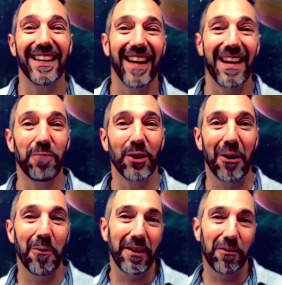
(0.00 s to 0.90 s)
And will
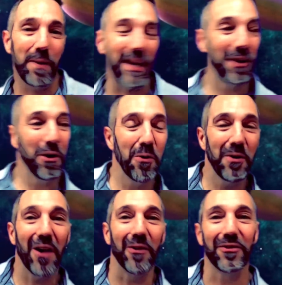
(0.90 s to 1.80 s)
always be. Who
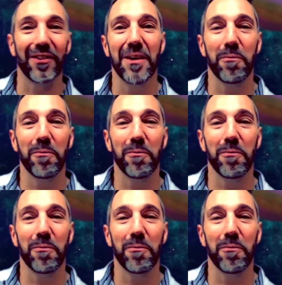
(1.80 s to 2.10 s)
knows?